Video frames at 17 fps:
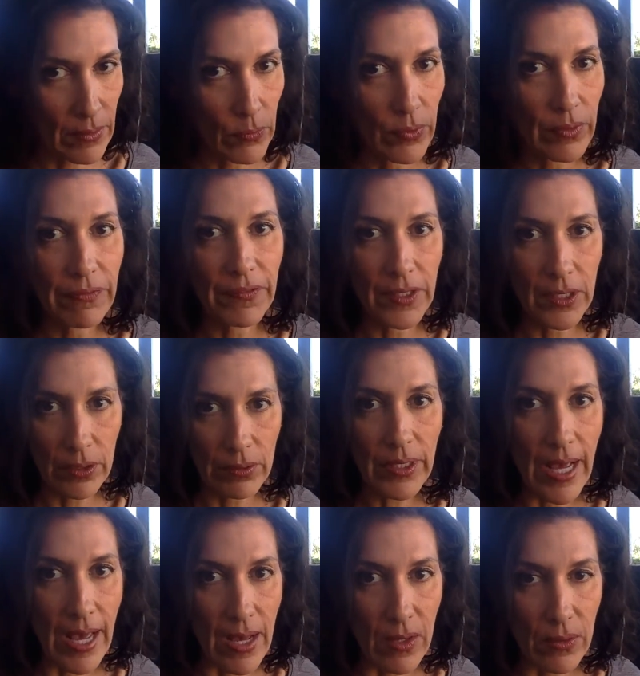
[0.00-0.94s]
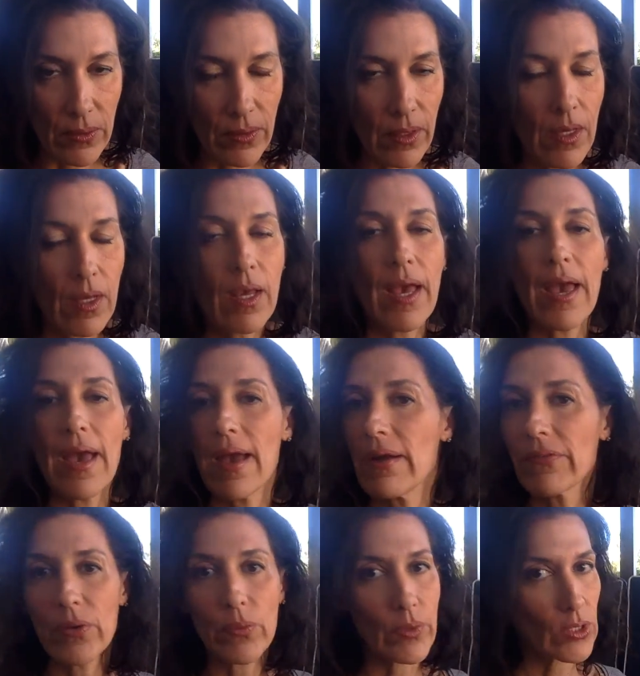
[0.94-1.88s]
We'll figure it out.
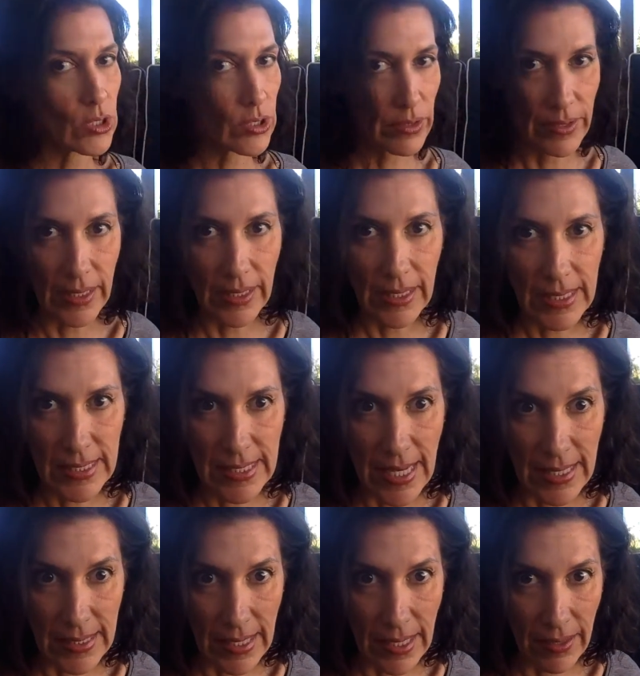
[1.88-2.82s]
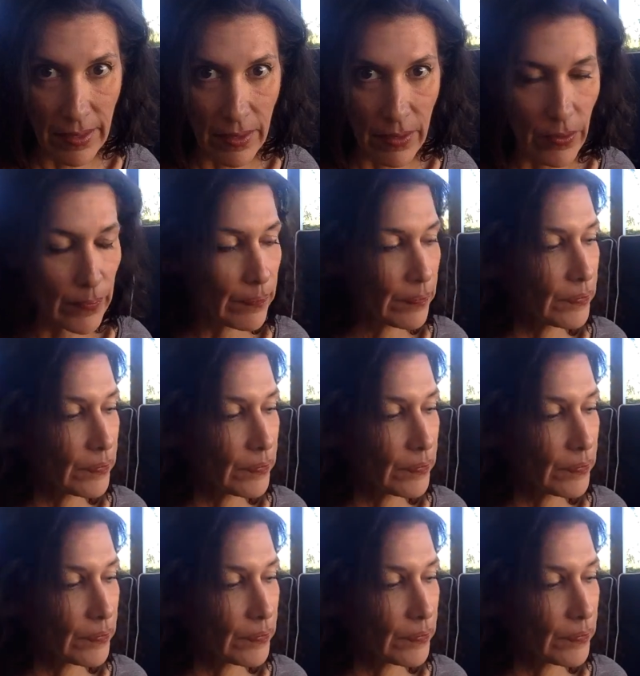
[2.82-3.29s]
Everyone's learning this as they go.